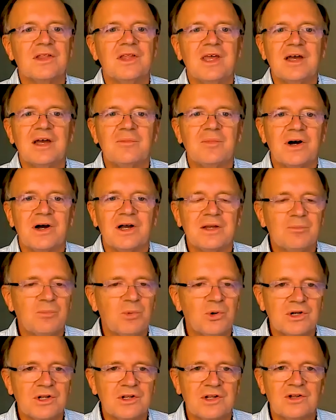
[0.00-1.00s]
thereby
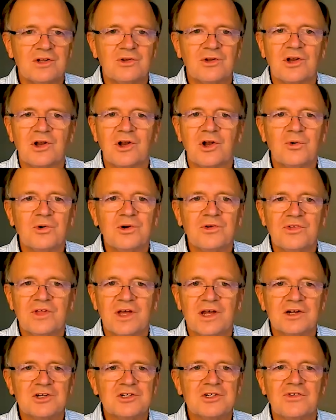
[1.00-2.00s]
put it into the lowest
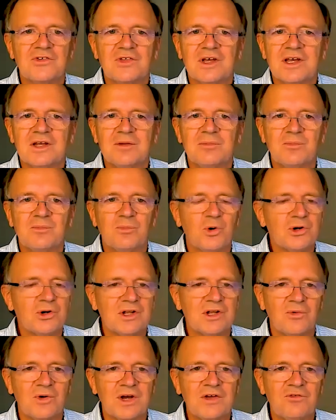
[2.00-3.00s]
energy state, put
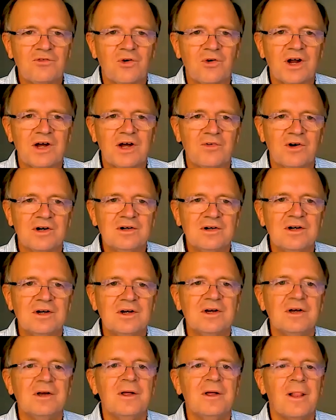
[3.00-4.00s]
it away forever.
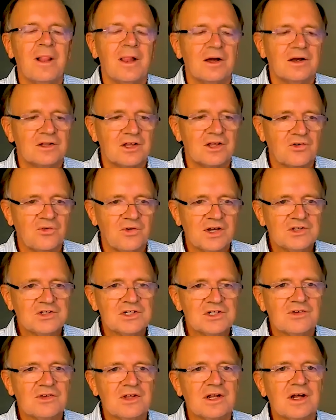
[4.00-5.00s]
The
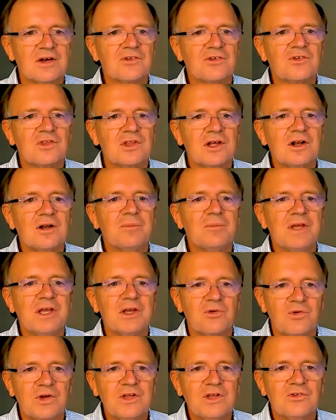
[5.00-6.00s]
questions that are still
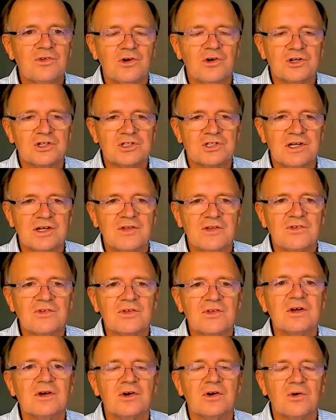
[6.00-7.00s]
being researched is,
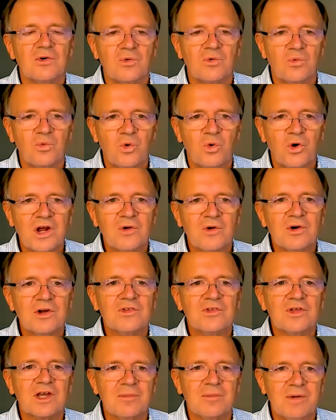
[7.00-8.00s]
where
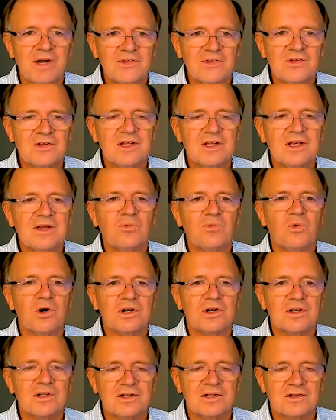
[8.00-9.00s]
is the capacity?
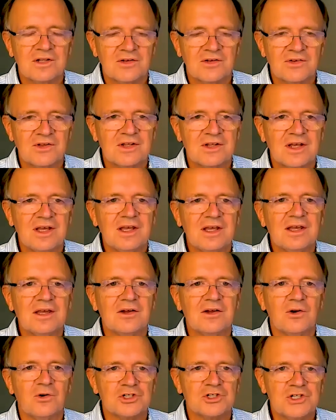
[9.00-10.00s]
What does it take
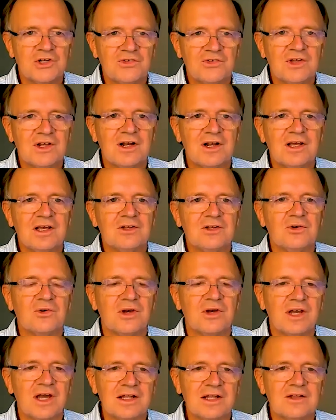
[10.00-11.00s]
logistically to
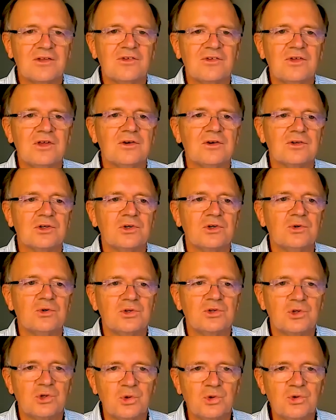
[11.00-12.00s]
get the
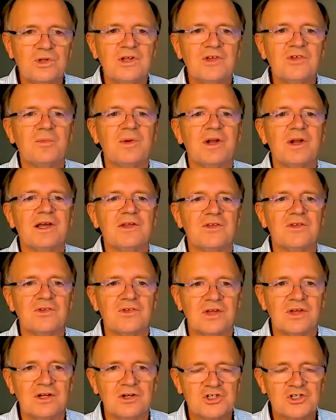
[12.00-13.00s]
CO2 to these places,
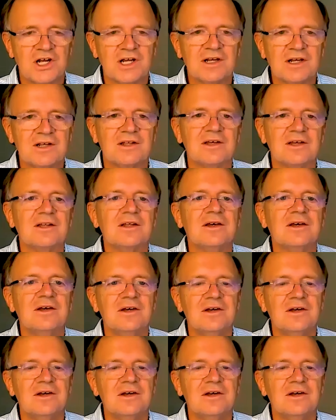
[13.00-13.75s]
inject it,